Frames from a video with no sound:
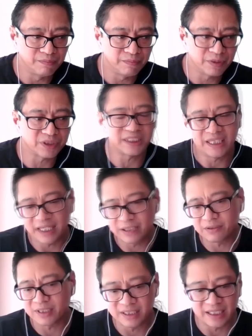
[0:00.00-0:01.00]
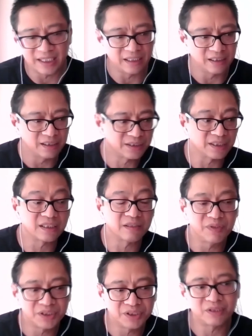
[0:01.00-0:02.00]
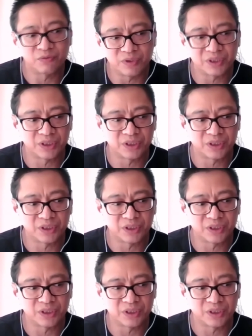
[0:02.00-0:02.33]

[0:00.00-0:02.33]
Because at the end of the day, it's the commission